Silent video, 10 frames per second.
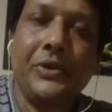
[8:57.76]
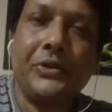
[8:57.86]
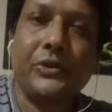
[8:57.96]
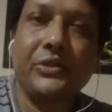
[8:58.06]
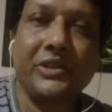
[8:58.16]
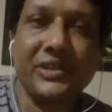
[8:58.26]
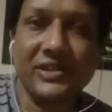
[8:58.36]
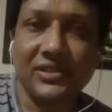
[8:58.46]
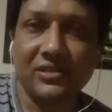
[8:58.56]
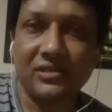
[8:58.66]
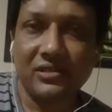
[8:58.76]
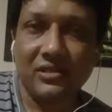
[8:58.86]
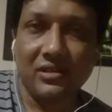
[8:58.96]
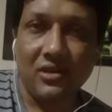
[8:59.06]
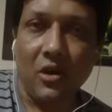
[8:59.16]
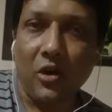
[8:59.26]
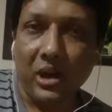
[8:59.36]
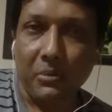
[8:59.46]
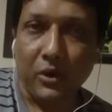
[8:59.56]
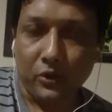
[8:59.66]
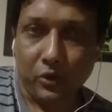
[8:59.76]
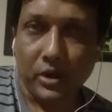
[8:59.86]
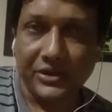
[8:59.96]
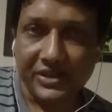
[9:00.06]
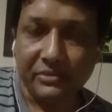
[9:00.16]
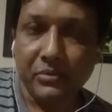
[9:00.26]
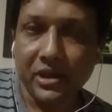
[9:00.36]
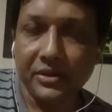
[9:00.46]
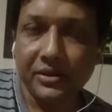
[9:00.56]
So this is all about one chamber.